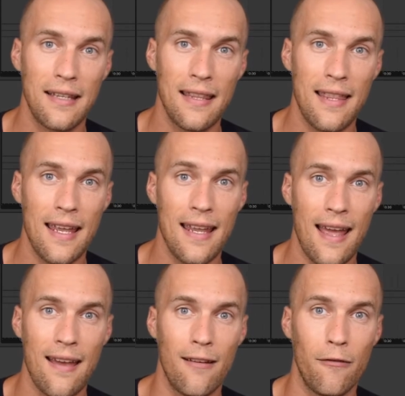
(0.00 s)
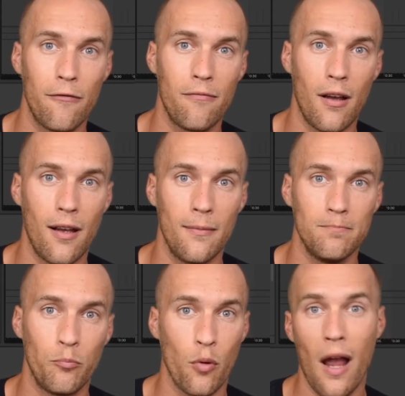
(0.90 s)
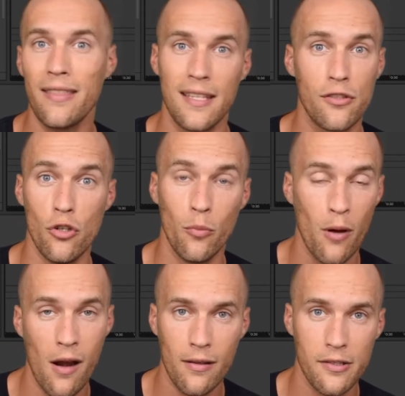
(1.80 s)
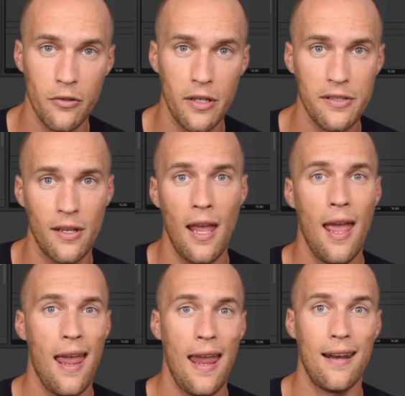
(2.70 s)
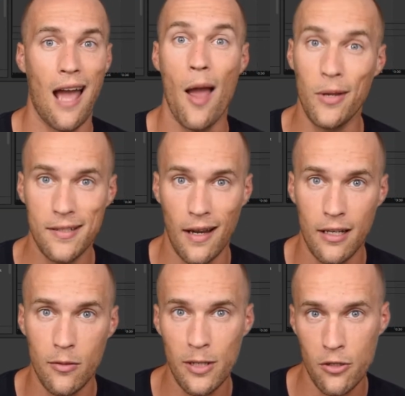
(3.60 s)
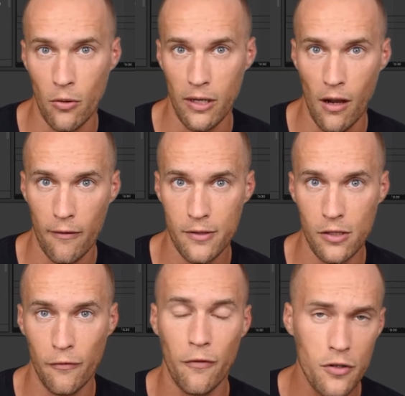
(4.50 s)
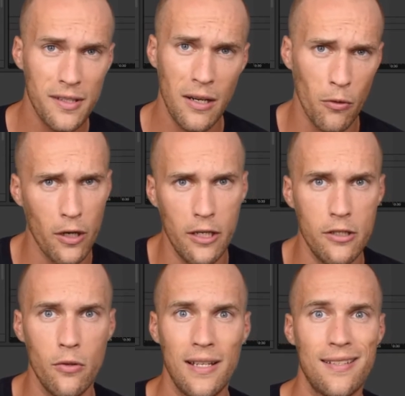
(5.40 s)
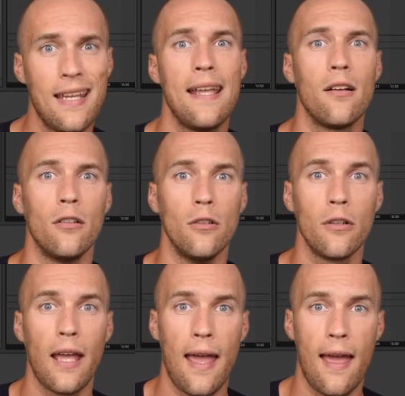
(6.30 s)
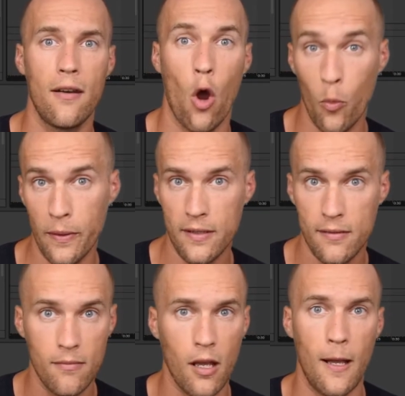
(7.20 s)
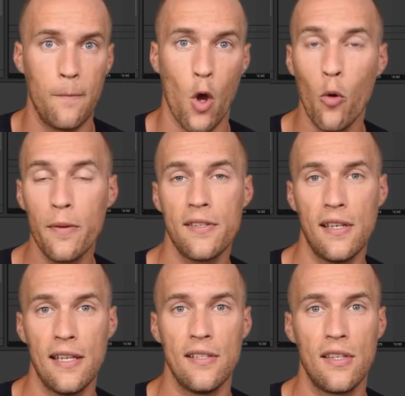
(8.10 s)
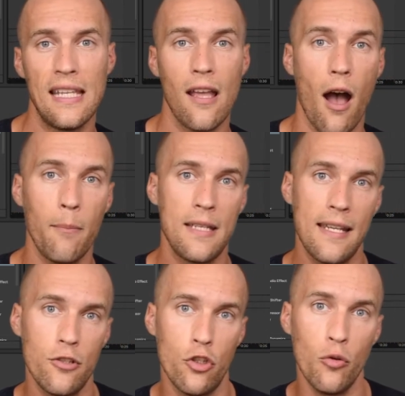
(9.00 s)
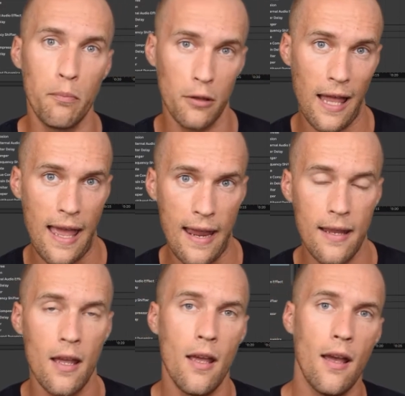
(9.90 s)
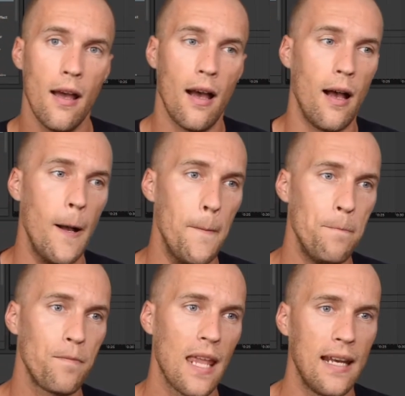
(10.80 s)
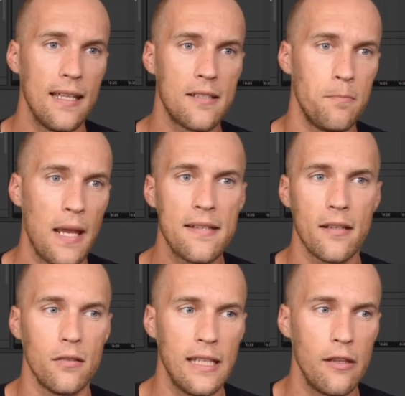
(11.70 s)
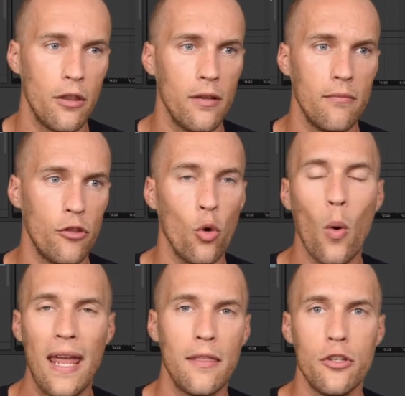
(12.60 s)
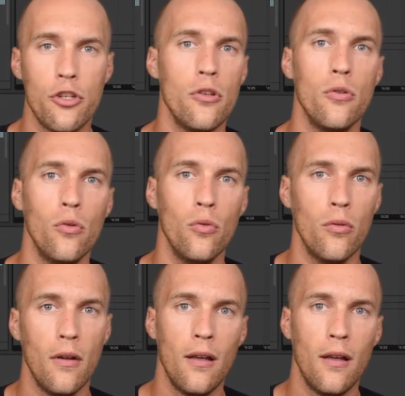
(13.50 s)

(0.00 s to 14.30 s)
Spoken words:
that they have brought this new product to us, and I'm excited to be showing it off to you. First thing we're going to do is take a look at Opus. Opus is the update to Play, and it's basically the way that you